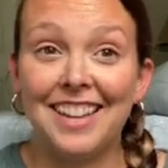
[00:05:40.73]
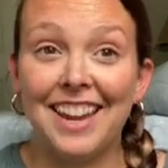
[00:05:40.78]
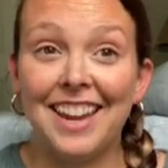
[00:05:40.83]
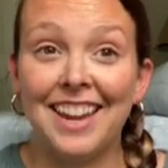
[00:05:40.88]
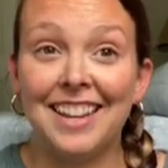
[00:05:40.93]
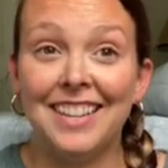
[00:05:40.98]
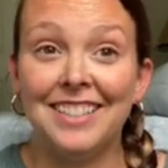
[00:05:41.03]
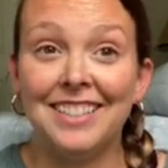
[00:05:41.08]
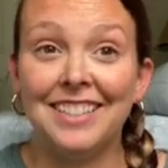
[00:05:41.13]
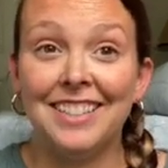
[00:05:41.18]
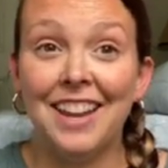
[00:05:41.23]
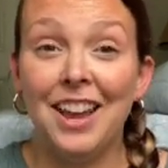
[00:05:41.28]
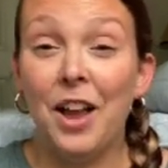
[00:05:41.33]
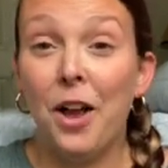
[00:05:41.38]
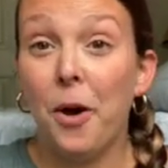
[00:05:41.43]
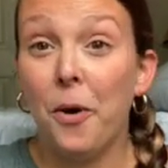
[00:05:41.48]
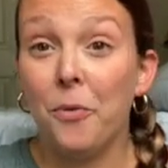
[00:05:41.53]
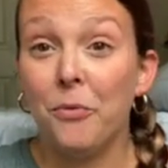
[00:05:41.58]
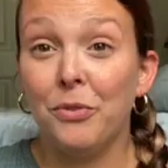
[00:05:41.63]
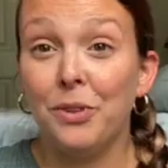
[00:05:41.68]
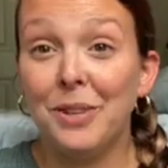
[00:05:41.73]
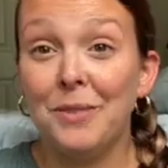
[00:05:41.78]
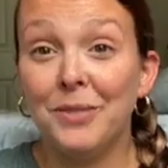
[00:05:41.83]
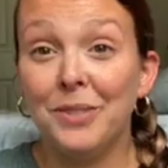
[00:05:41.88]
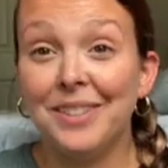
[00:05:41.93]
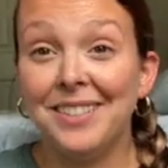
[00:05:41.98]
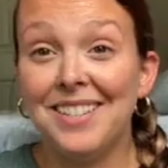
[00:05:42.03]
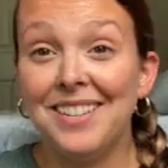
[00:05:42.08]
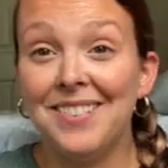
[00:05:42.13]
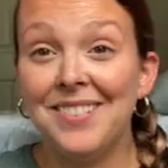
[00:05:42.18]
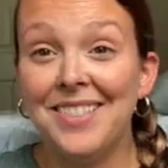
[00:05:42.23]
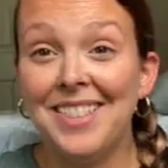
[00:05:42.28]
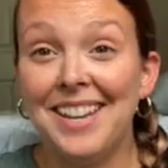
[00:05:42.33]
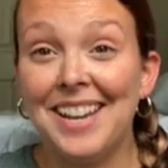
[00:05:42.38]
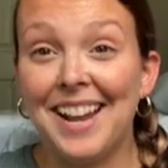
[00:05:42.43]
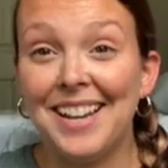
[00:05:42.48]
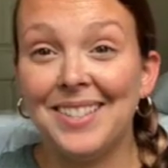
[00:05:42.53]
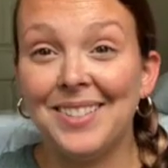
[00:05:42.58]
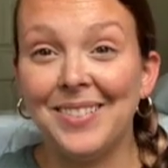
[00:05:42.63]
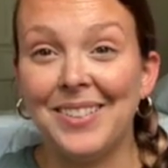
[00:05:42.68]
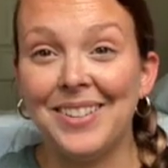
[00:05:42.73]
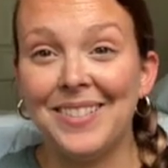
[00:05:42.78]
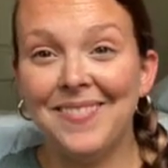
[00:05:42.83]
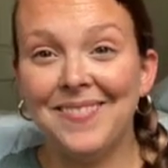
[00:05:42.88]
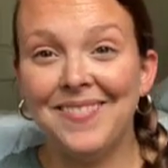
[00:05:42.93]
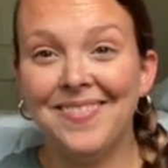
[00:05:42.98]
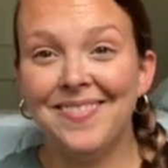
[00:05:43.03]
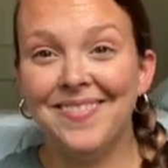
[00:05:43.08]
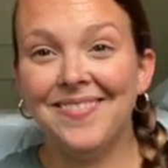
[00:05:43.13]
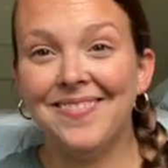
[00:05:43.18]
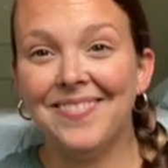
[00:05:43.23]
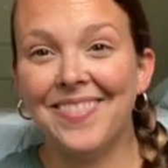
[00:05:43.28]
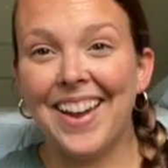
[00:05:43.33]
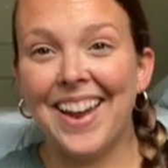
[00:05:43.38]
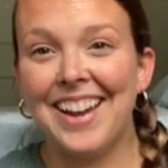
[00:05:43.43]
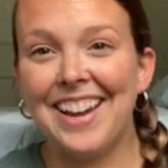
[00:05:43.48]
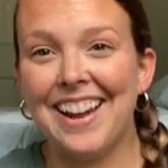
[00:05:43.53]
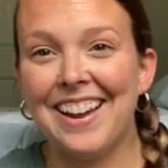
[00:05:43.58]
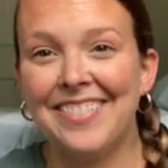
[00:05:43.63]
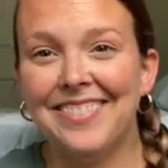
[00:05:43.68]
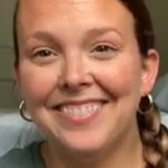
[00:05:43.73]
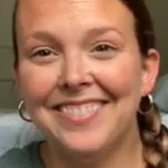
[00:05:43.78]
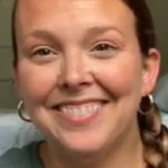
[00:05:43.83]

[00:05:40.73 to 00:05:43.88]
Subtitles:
and hopefully we'll see you in the next one. Bye now.